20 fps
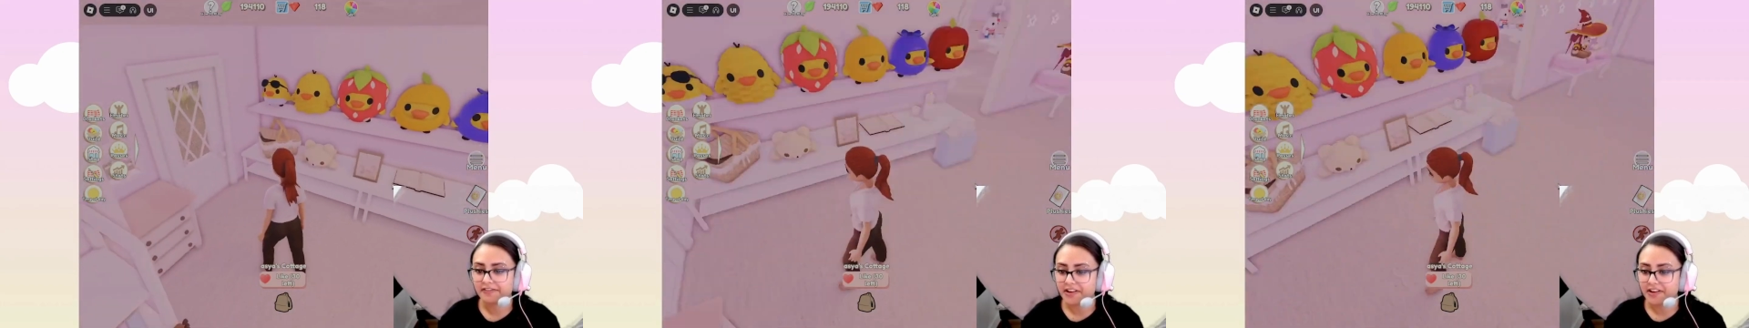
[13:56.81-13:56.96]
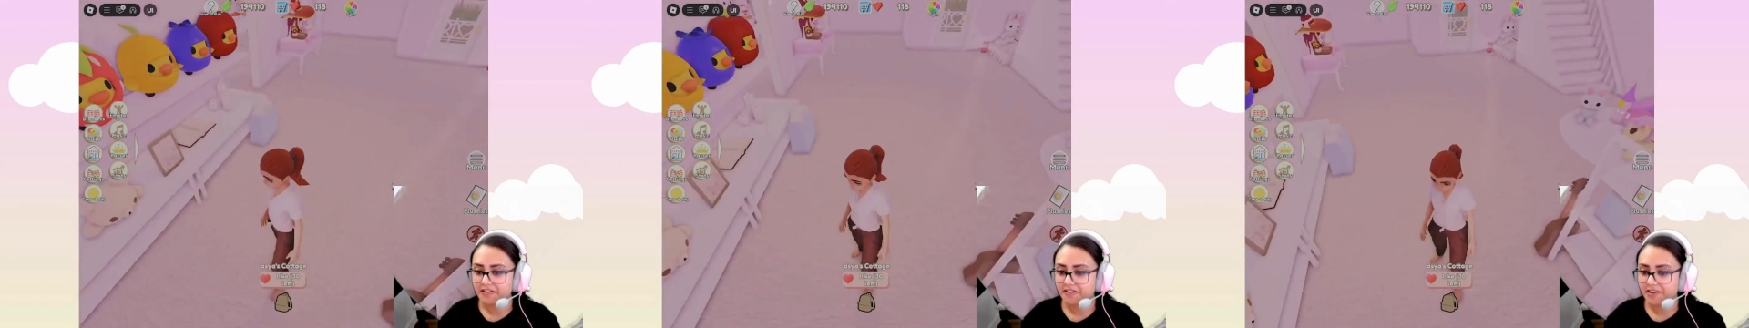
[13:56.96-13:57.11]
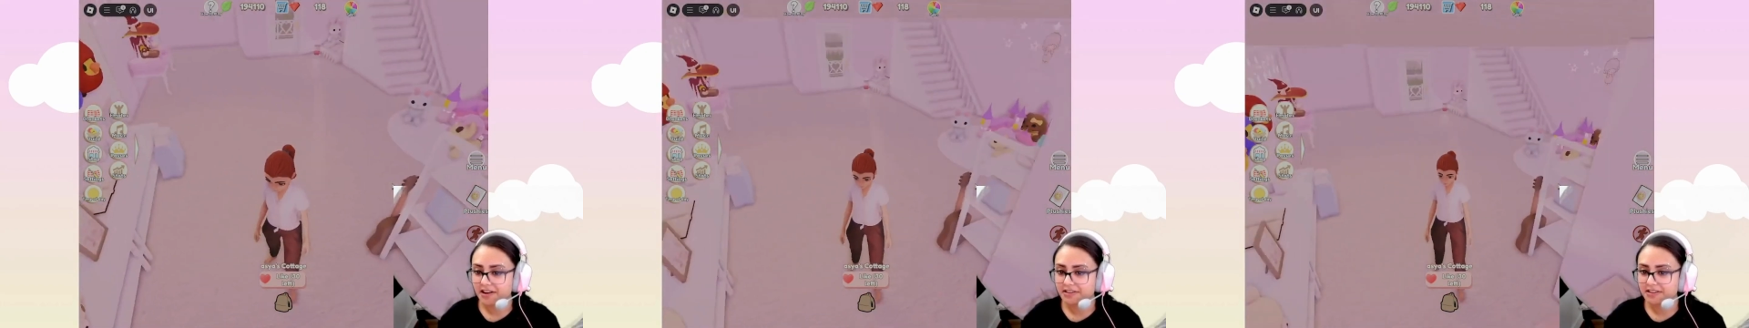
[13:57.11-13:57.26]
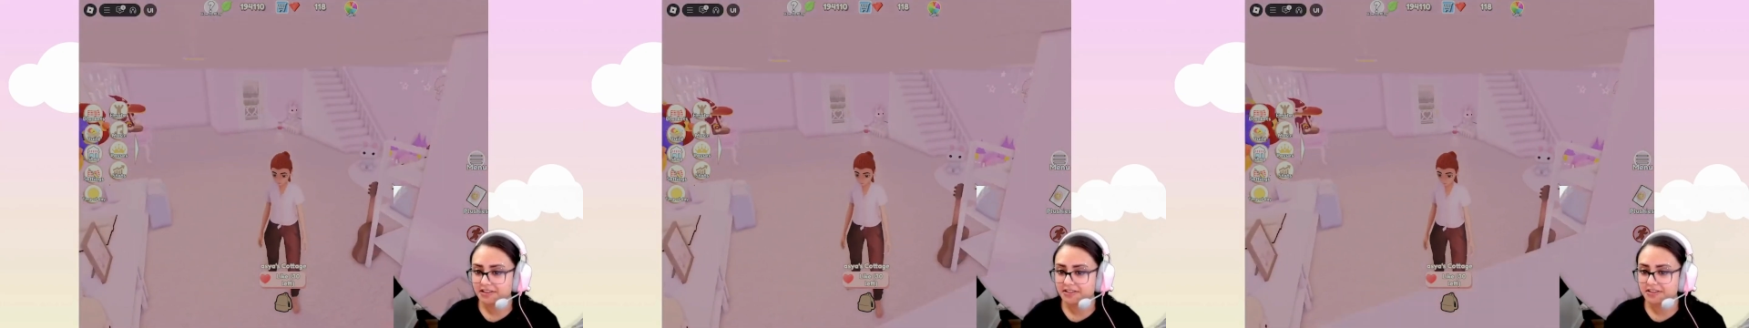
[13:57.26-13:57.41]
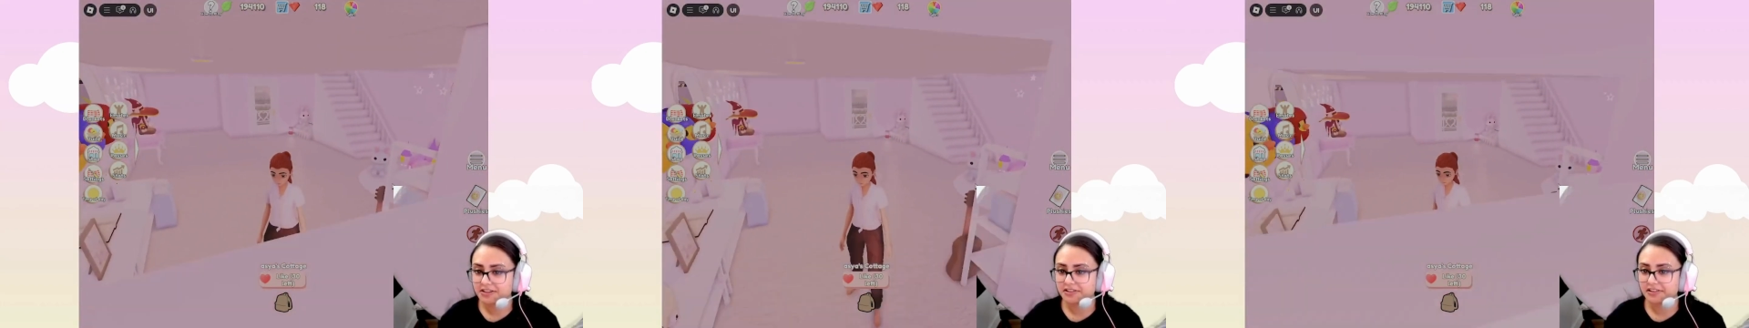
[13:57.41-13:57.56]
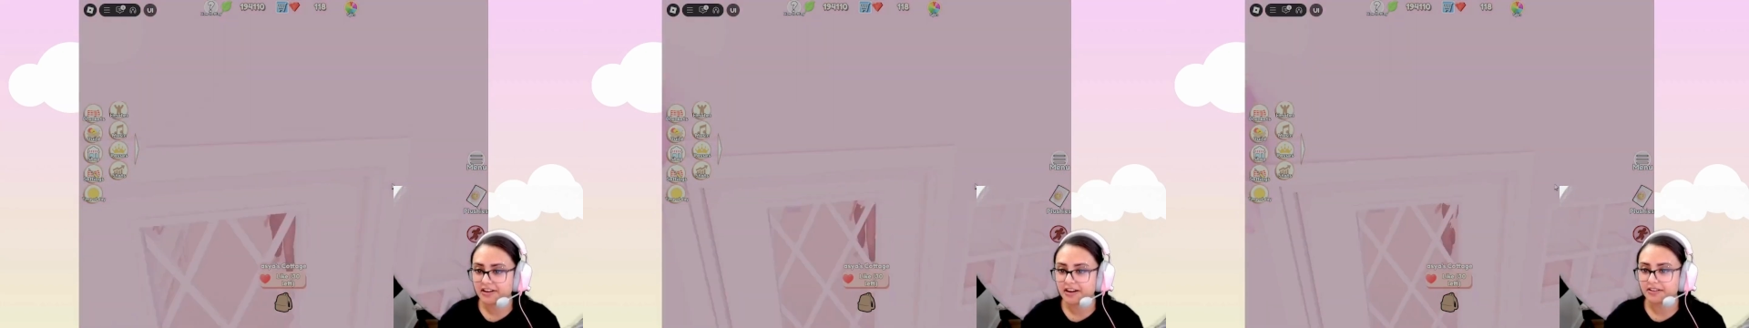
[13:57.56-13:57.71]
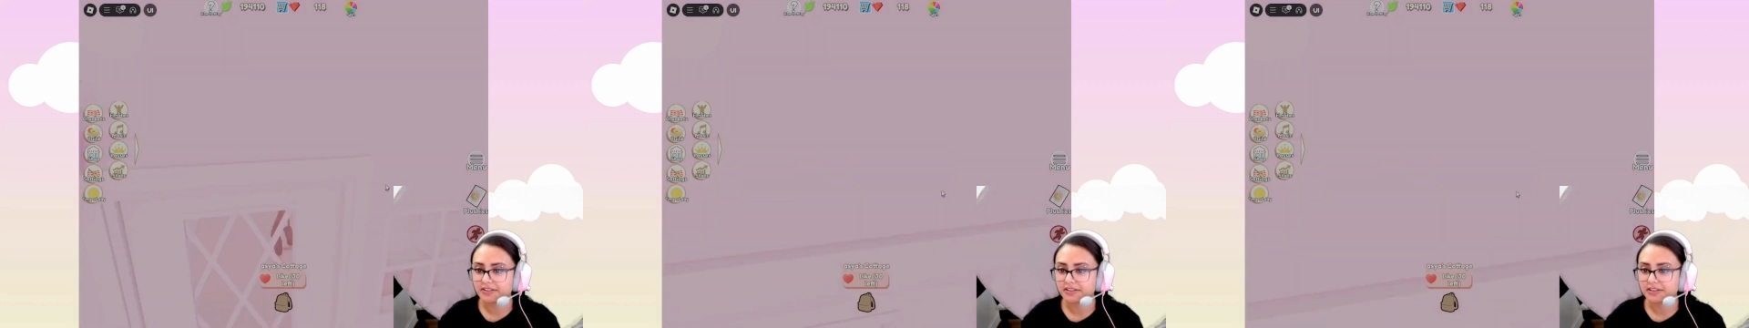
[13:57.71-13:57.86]
I walked into your
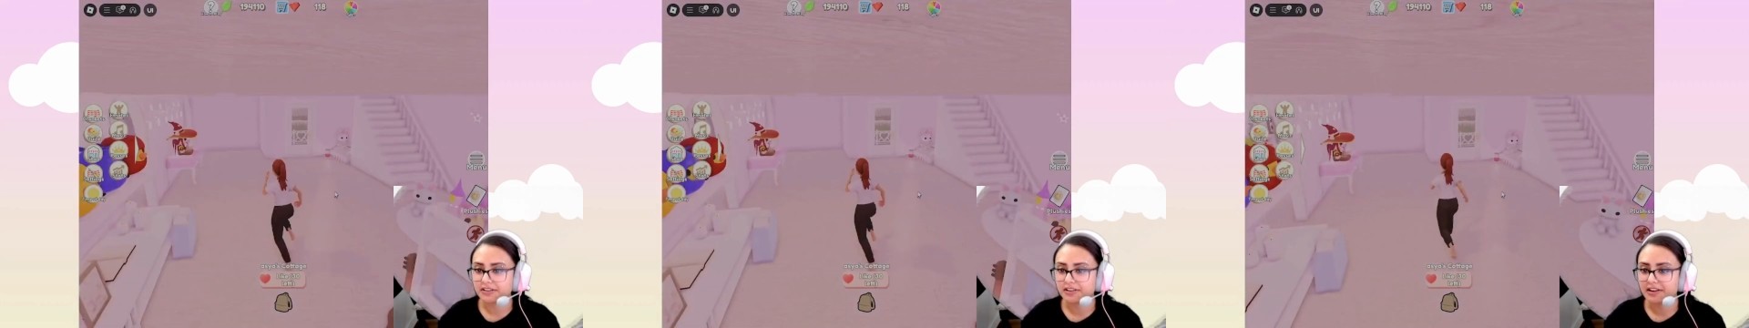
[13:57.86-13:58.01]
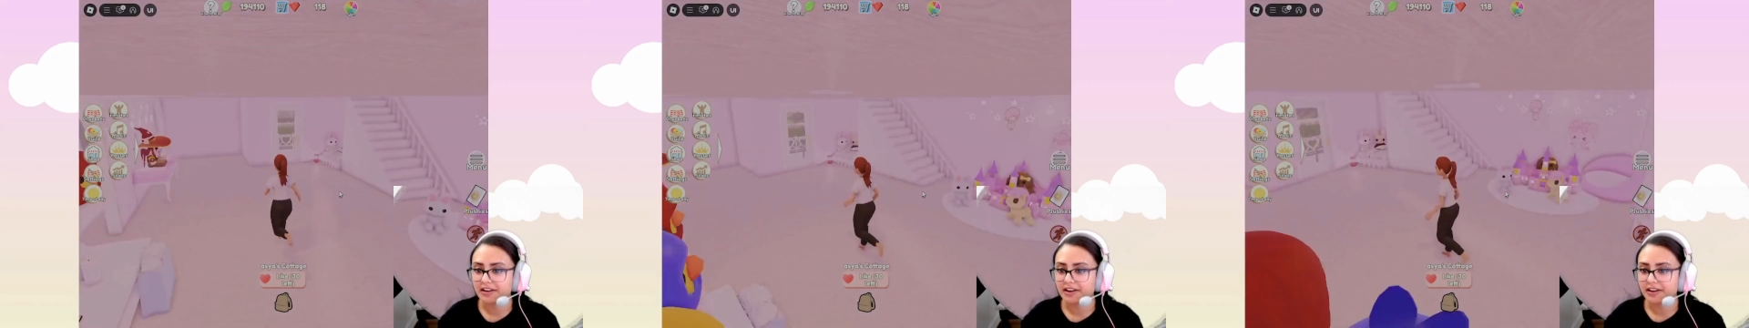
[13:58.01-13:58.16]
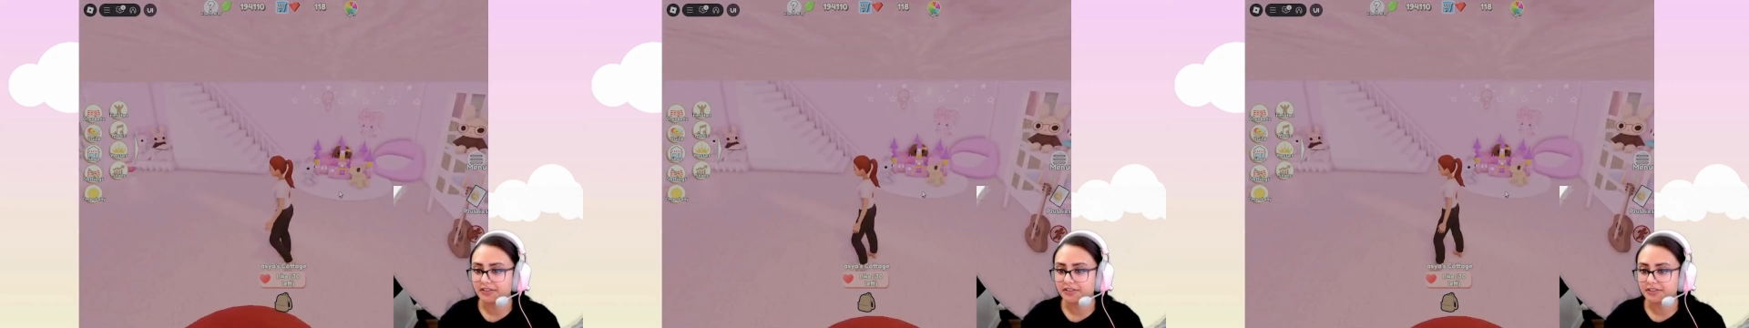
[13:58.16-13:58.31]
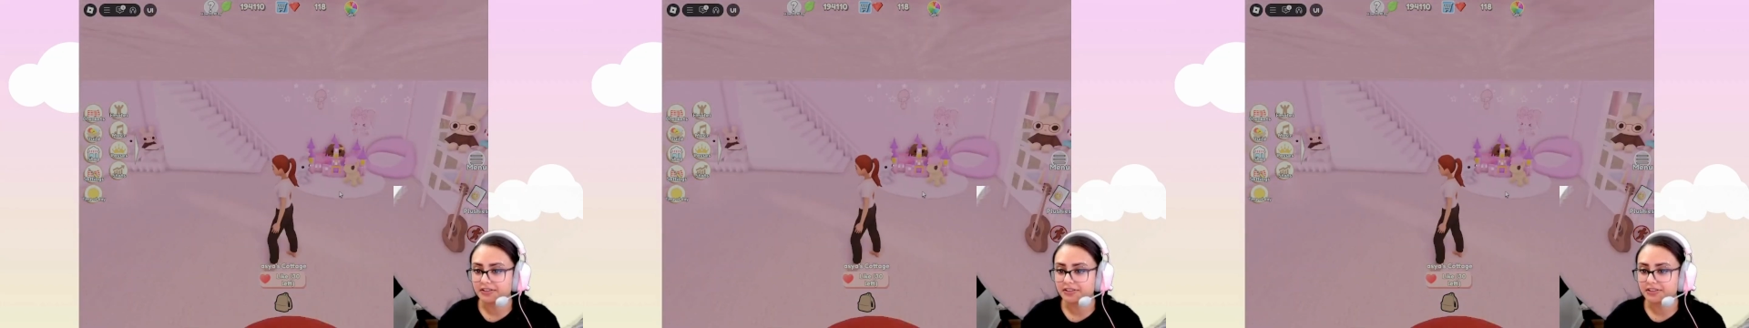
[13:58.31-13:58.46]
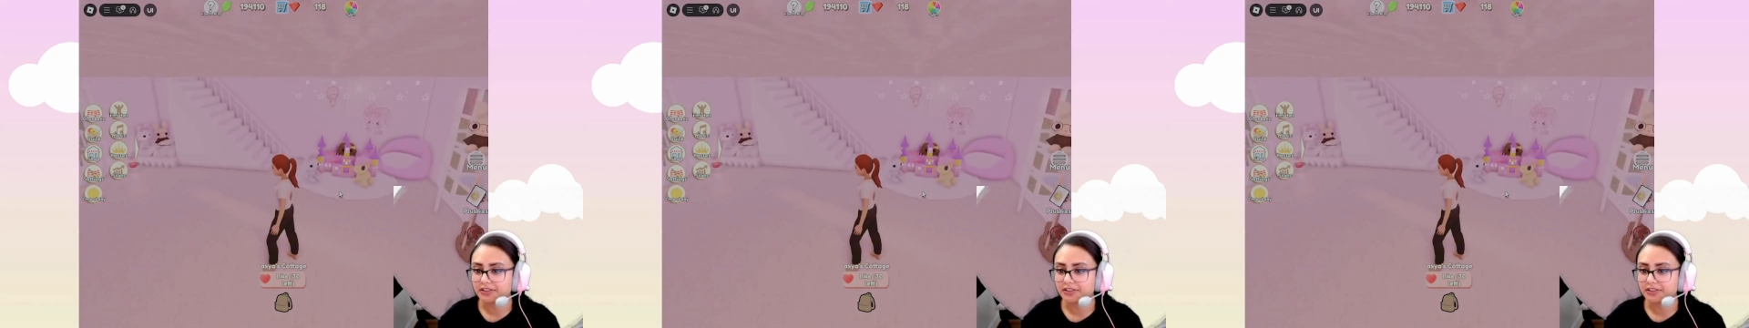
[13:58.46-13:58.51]
house unannounced,